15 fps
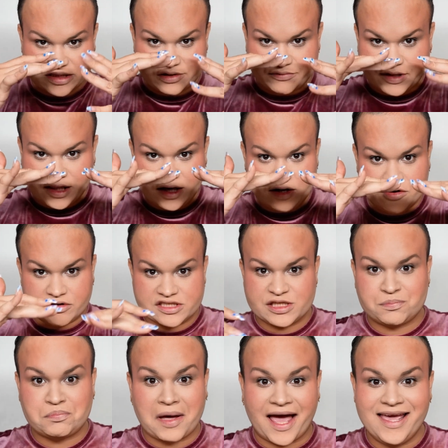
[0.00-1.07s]
they really look
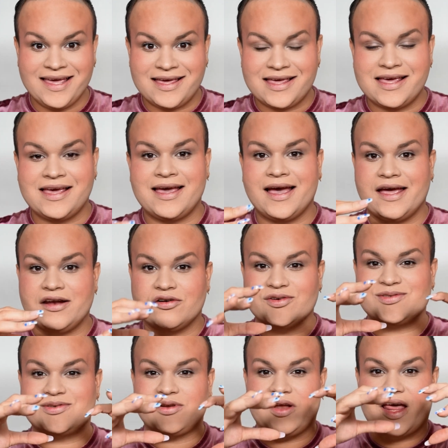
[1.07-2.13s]
spiky and
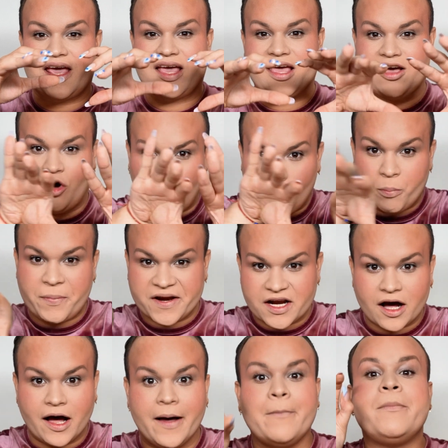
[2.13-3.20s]
also like open
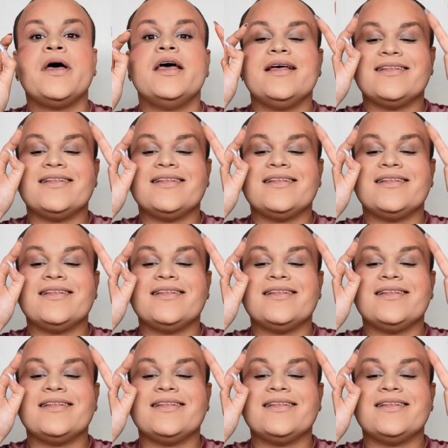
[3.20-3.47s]
up.